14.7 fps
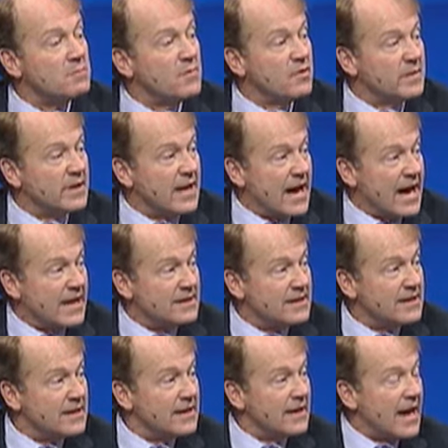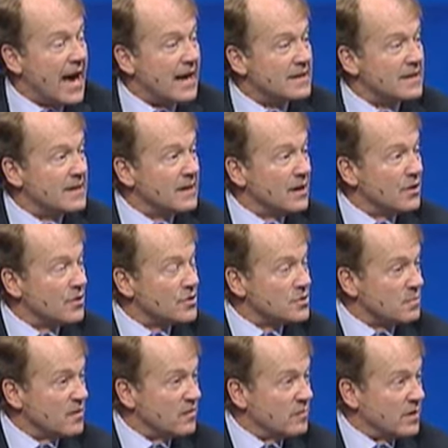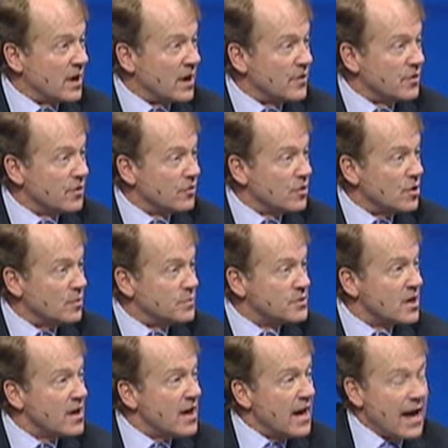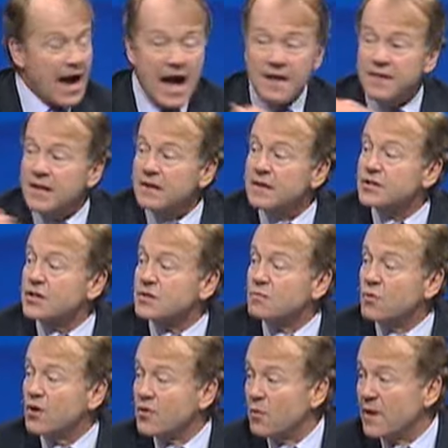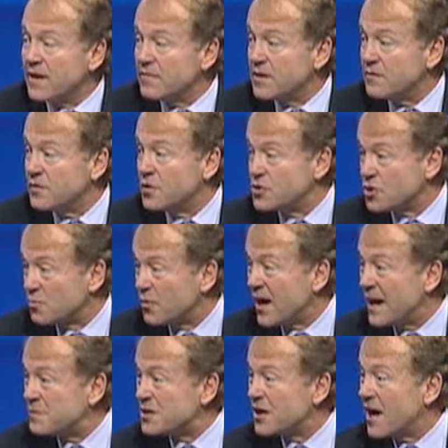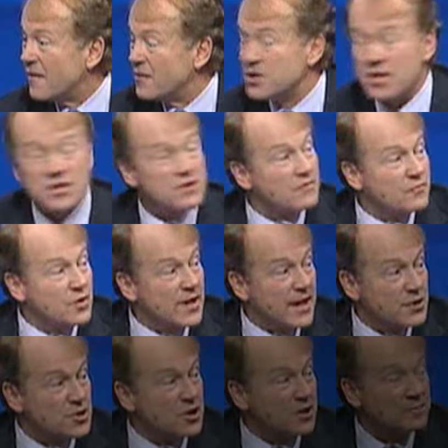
move them into IT, IT leaders, move them to other groups. I think this is more the wave of the future, perhaps a conversation for next.